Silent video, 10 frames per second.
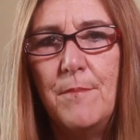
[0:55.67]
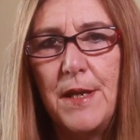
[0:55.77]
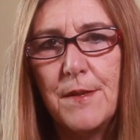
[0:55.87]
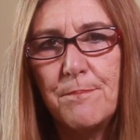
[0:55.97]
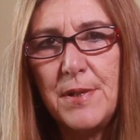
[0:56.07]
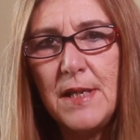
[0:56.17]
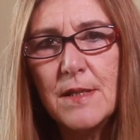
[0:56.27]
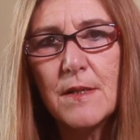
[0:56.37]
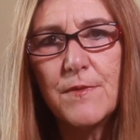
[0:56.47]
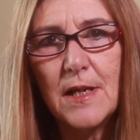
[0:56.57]
May the
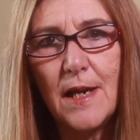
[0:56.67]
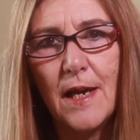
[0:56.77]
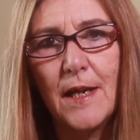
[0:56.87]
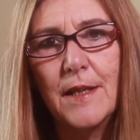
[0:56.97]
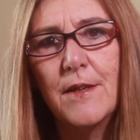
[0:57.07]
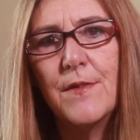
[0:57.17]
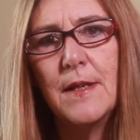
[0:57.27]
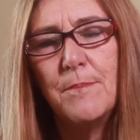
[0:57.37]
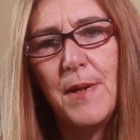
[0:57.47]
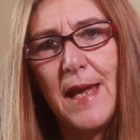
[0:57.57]
peace of God
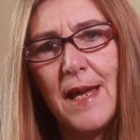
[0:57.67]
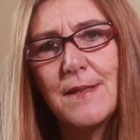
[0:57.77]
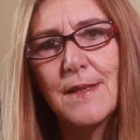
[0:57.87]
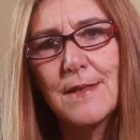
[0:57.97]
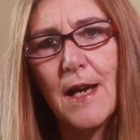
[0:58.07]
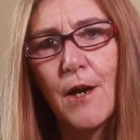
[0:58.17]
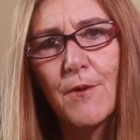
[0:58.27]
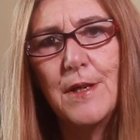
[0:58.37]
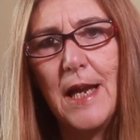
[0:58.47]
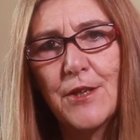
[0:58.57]
that passes
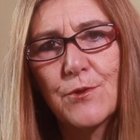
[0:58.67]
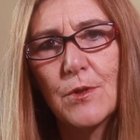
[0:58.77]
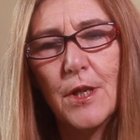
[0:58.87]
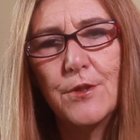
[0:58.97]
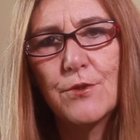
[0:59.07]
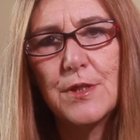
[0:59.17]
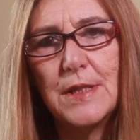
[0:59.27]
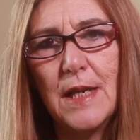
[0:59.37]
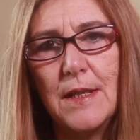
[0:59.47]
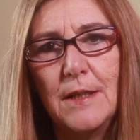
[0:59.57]
our natural
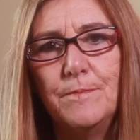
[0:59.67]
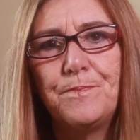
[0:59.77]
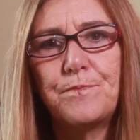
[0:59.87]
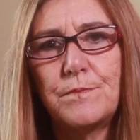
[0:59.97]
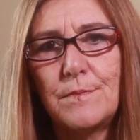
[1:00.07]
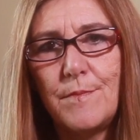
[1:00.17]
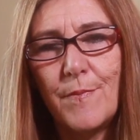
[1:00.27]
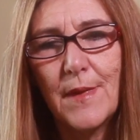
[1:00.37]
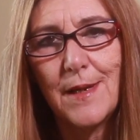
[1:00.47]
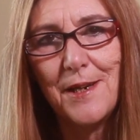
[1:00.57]
understanding
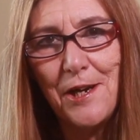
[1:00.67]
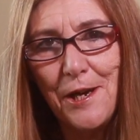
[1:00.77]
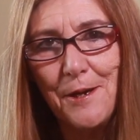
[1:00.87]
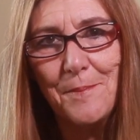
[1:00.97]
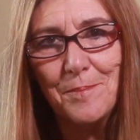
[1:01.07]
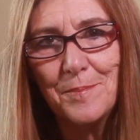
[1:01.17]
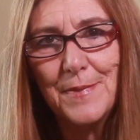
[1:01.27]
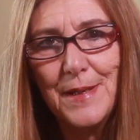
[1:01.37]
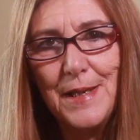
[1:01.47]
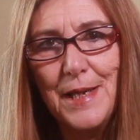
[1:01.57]
come
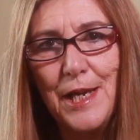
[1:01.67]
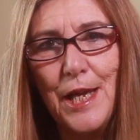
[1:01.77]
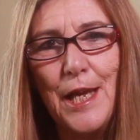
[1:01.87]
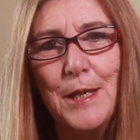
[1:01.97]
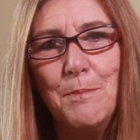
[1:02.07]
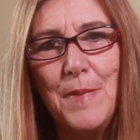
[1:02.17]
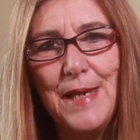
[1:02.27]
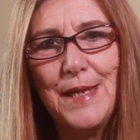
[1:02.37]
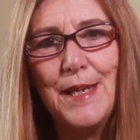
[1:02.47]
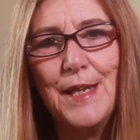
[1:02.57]
and
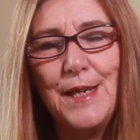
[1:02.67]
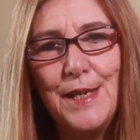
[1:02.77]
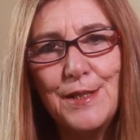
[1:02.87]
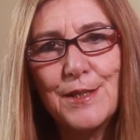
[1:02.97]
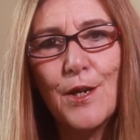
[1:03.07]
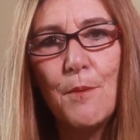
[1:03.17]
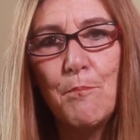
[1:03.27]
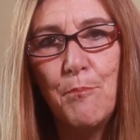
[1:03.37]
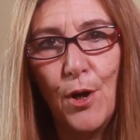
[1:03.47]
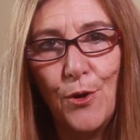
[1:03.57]
make its
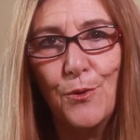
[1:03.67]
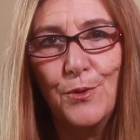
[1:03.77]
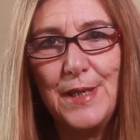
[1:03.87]
abode,